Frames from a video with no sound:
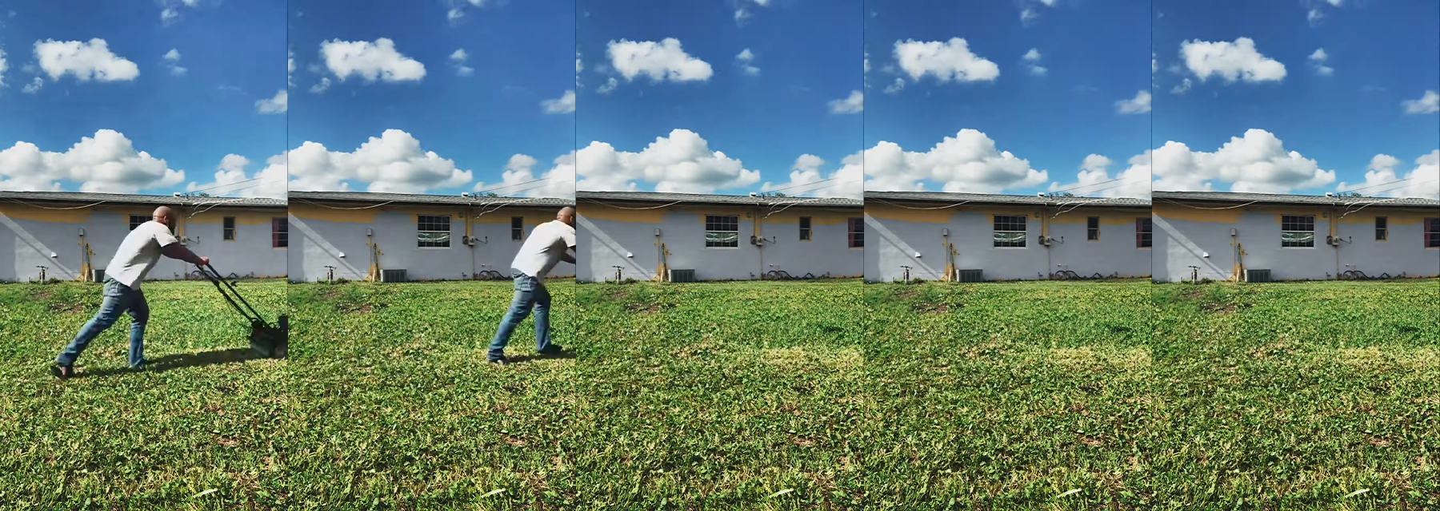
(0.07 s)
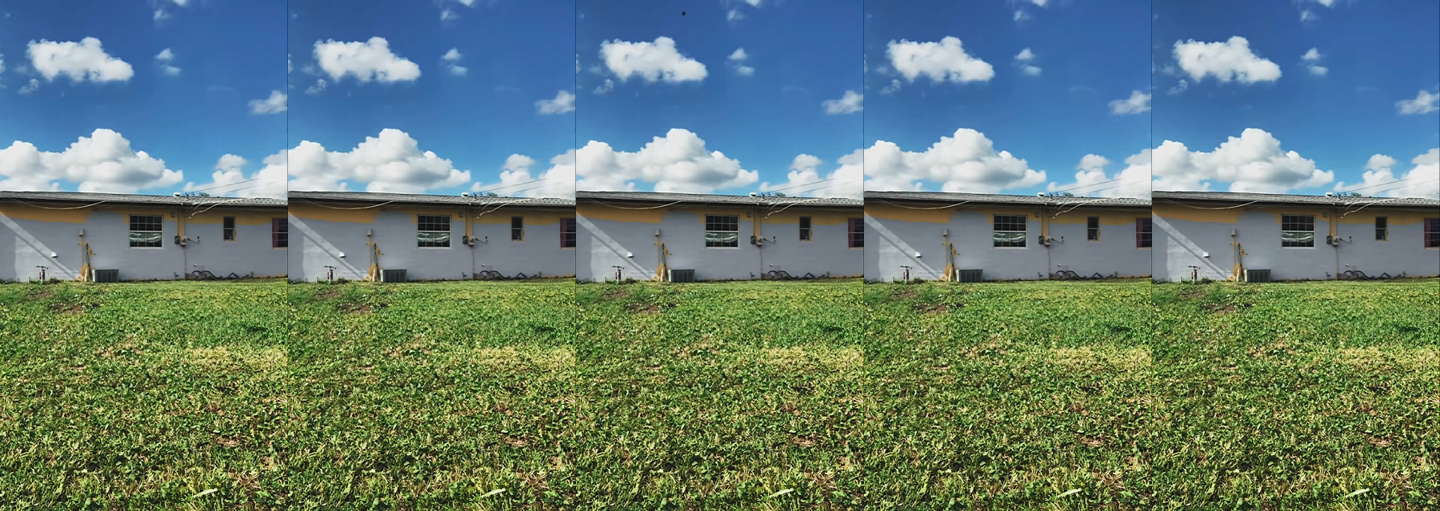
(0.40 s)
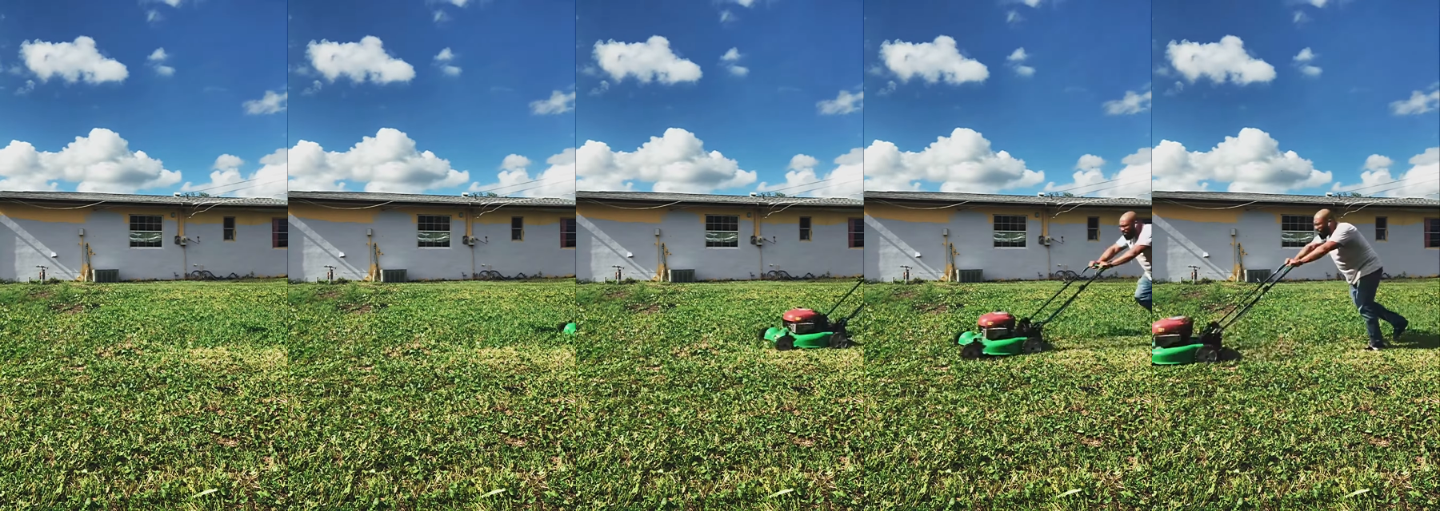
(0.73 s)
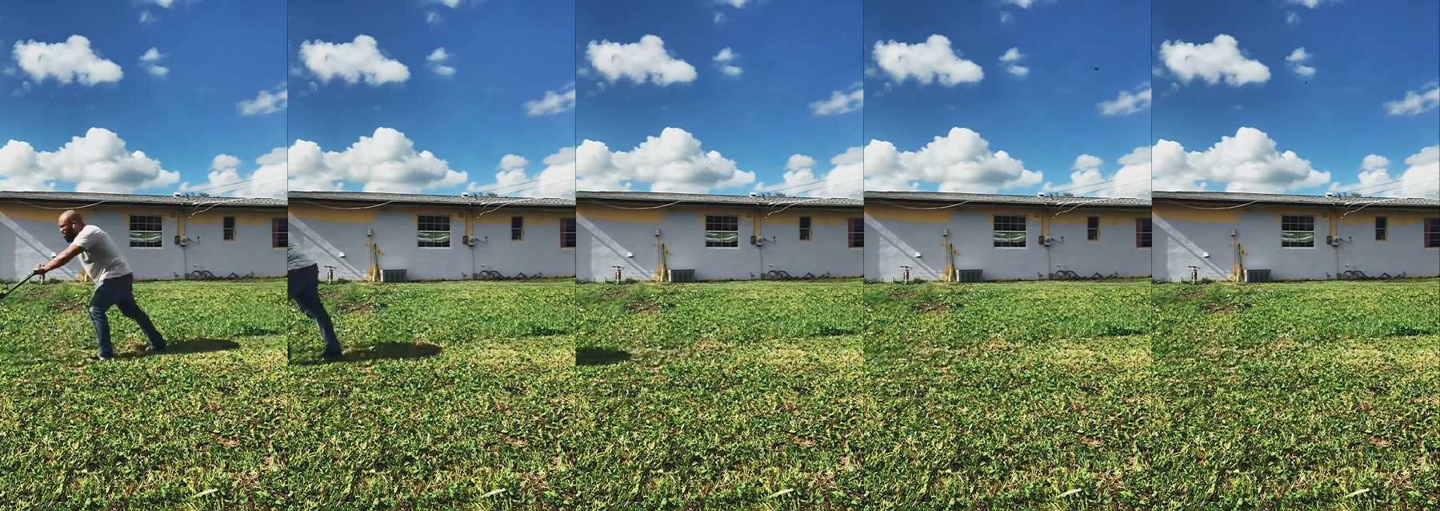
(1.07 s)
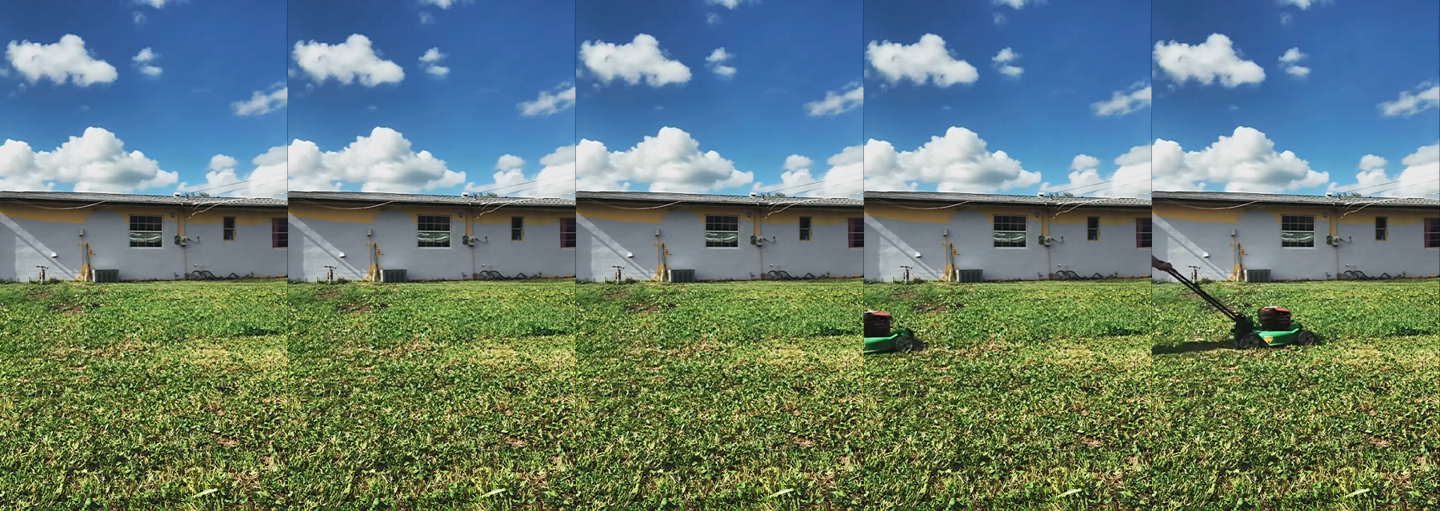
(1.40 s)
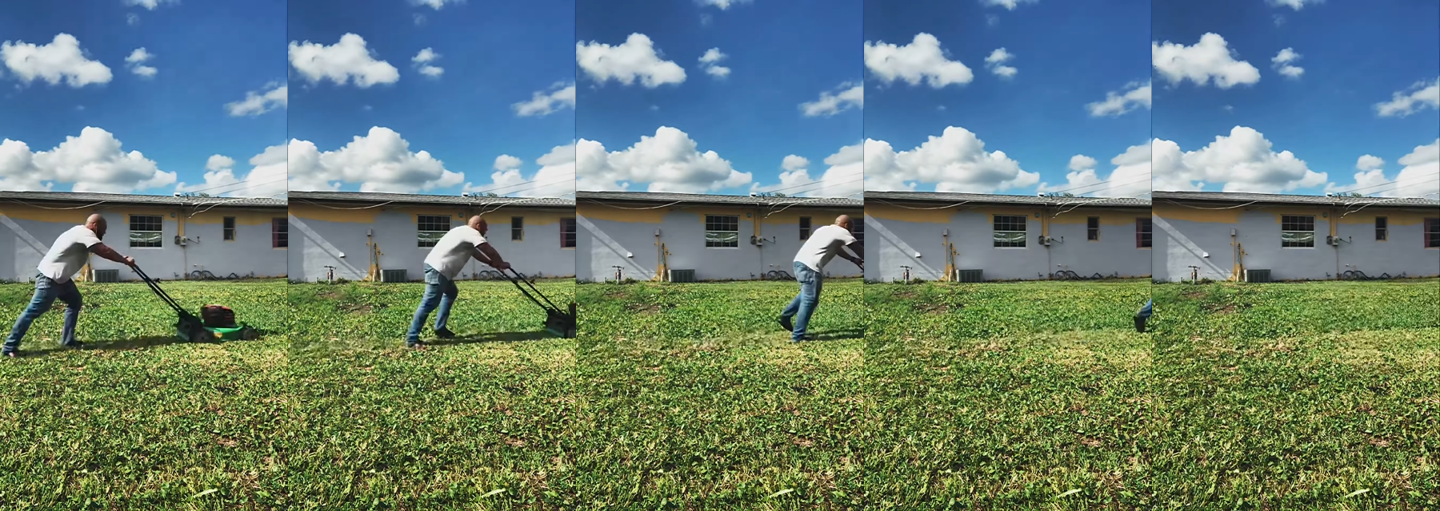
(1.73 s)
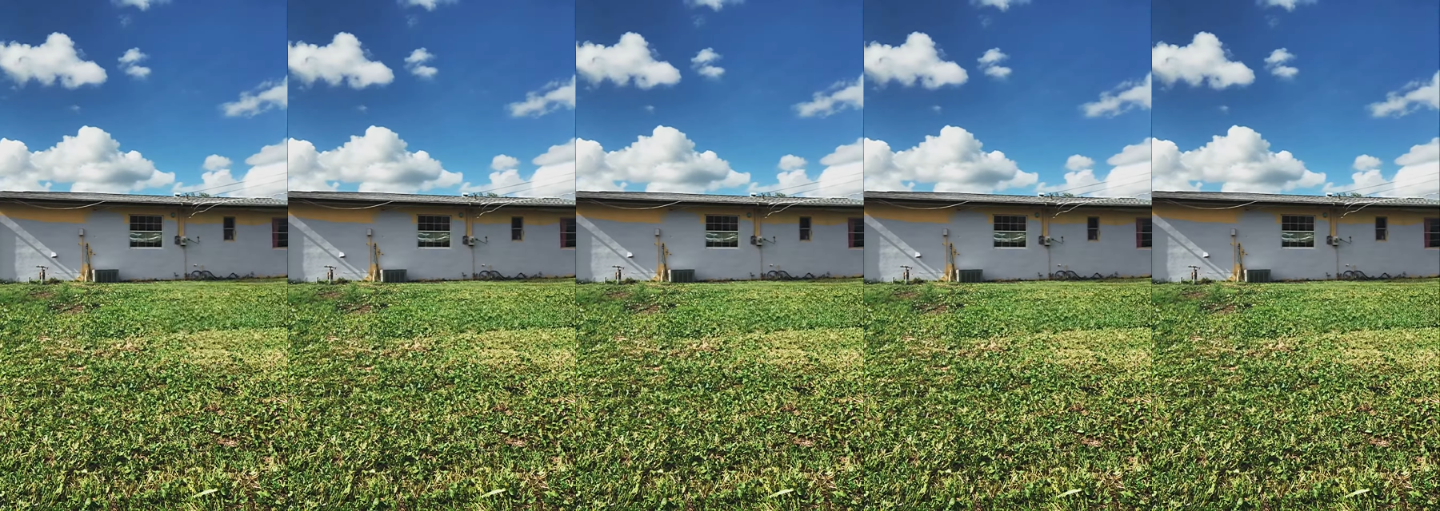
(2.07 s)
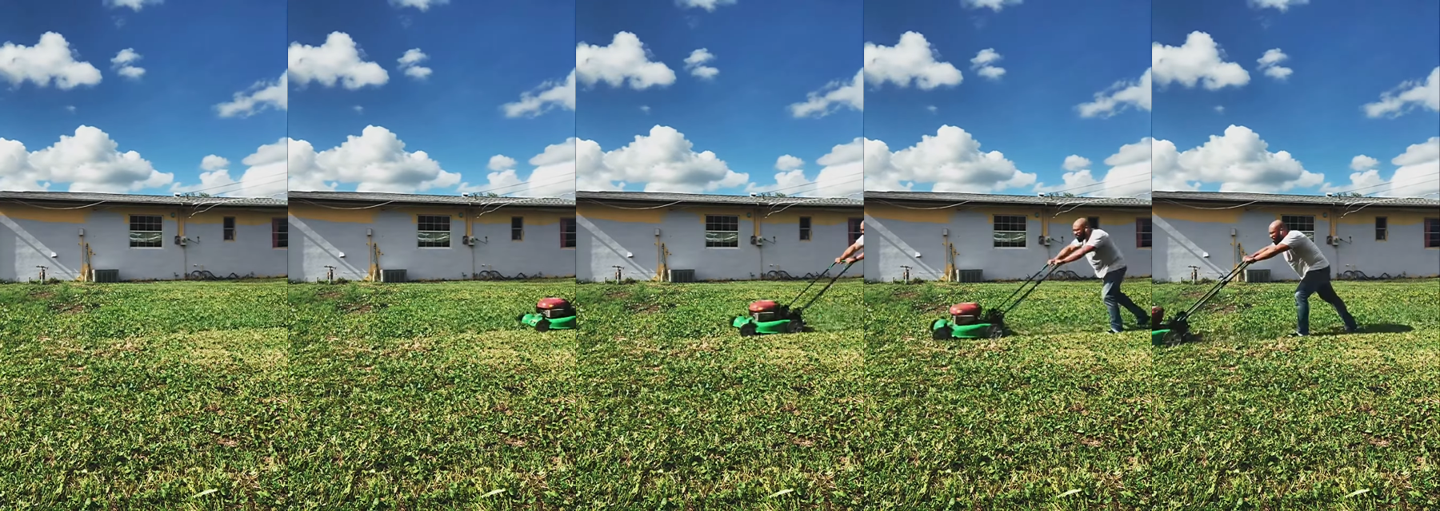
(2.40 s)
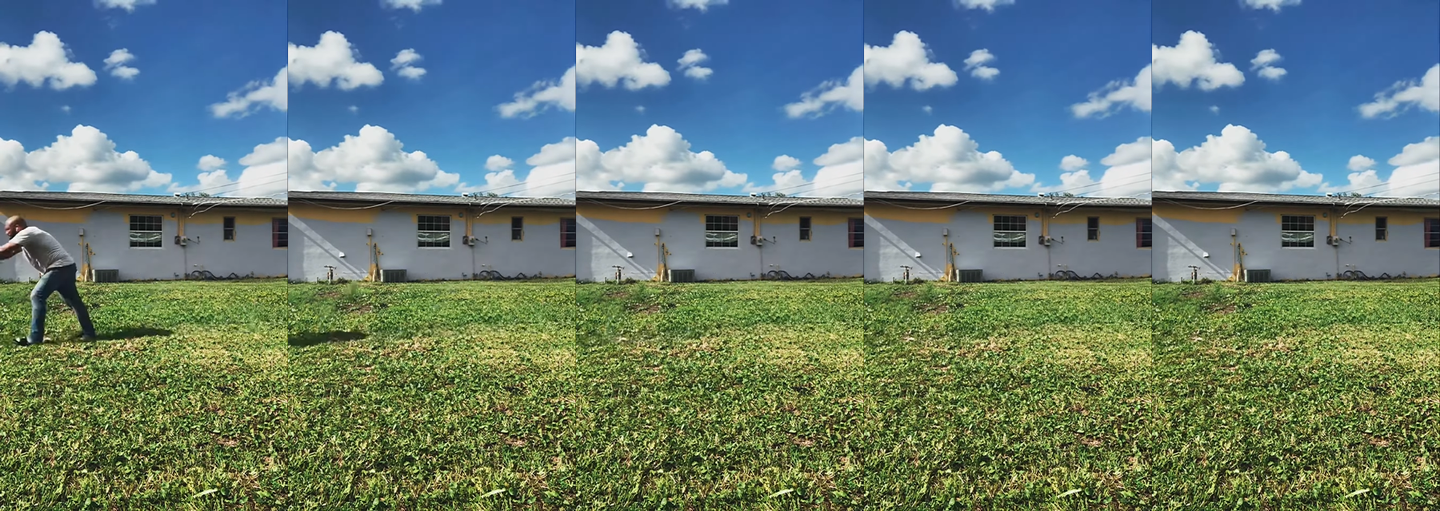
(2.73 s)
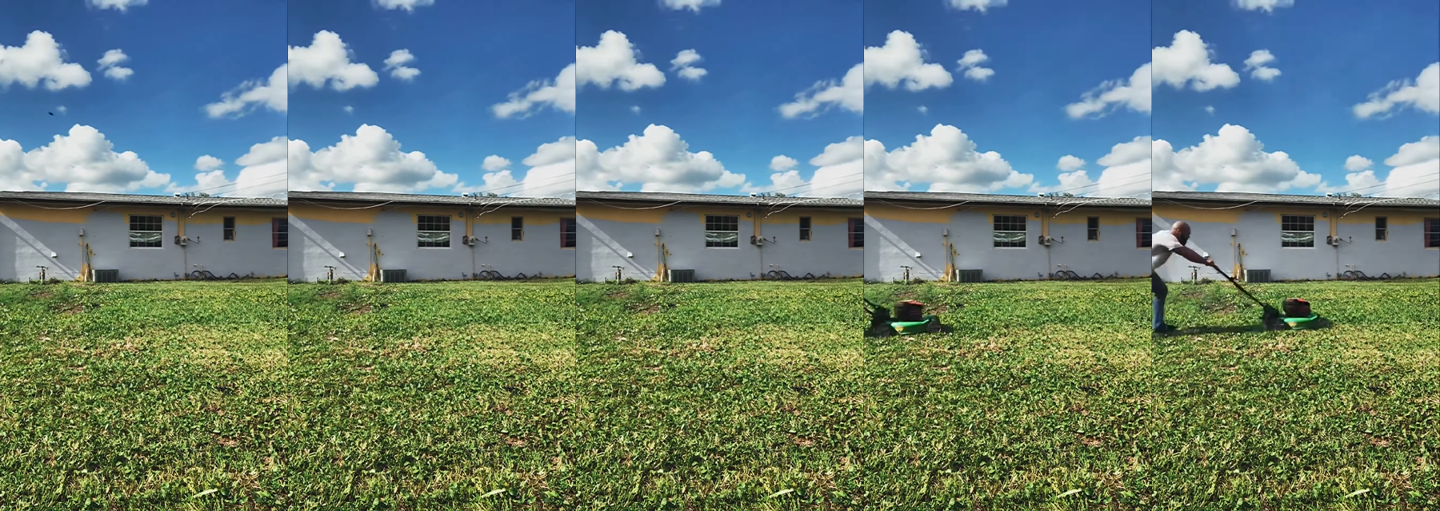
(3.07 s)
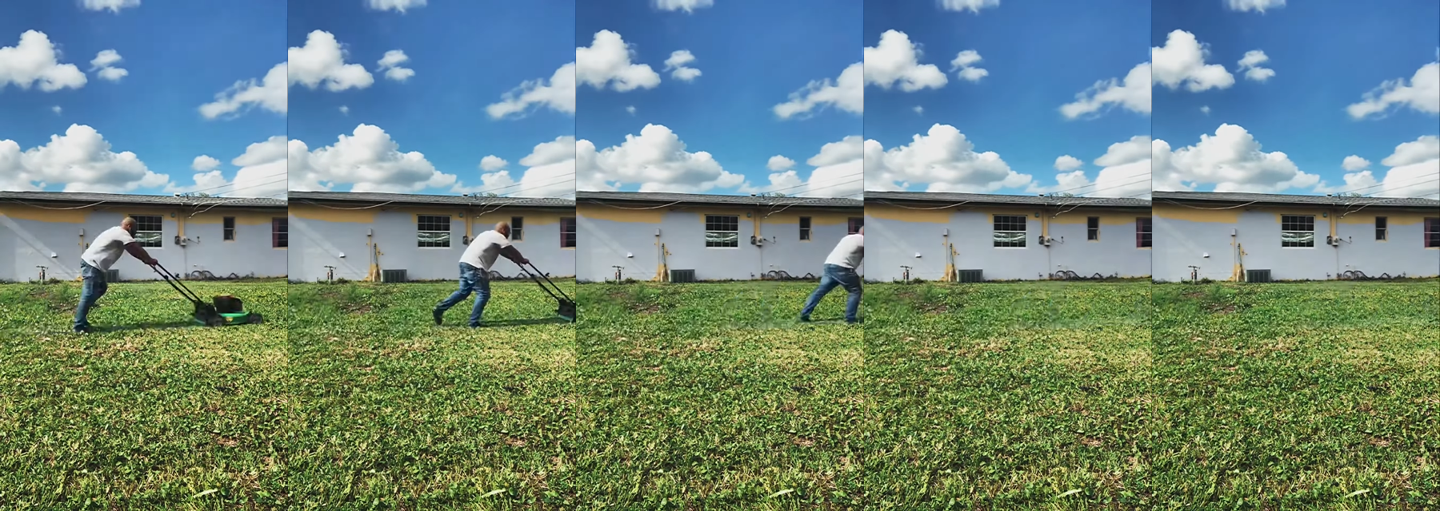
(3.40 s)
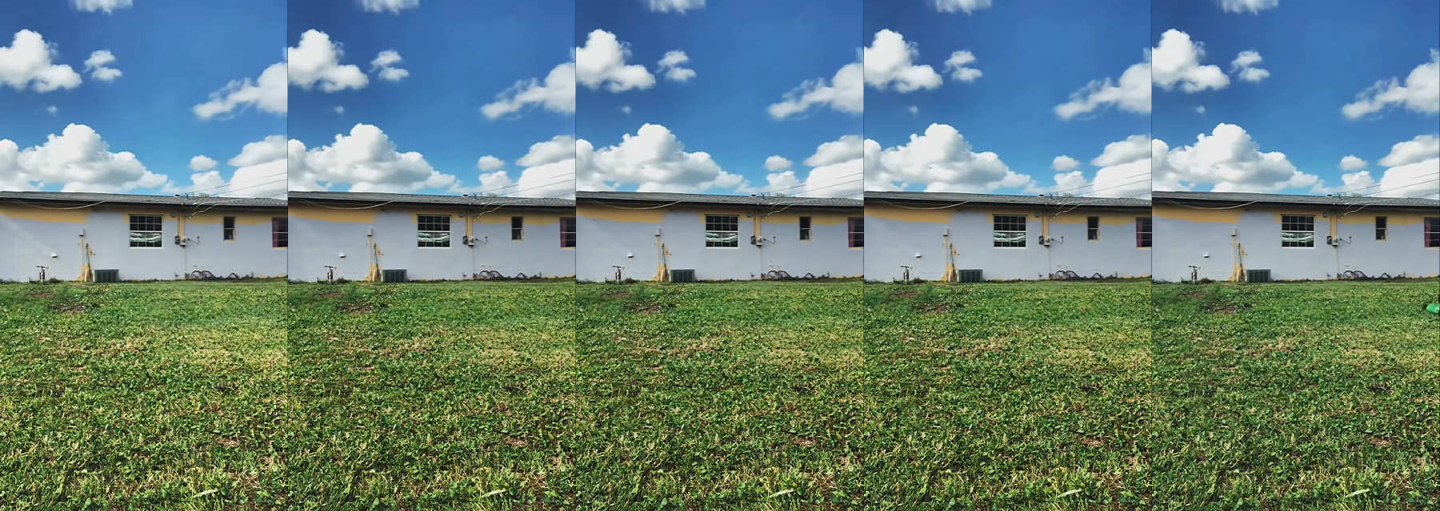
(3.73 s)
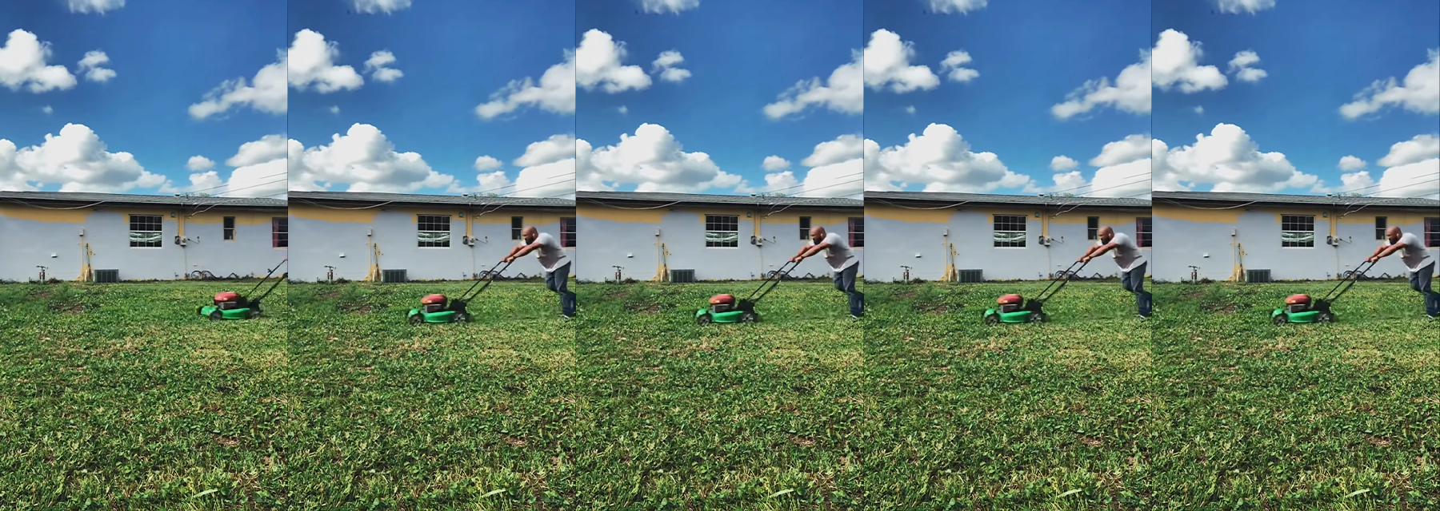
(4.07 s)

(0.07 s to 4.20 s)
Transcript: (no speaker visible)